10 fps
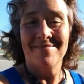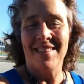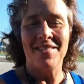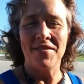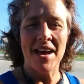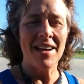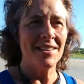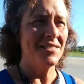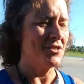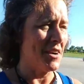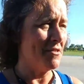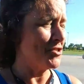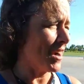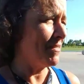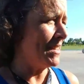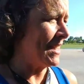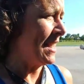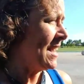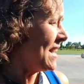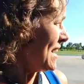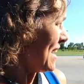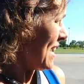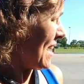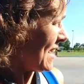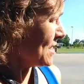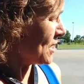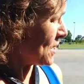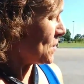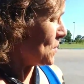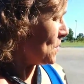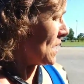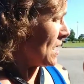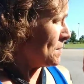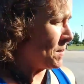Love that. Driving, driving. And so um,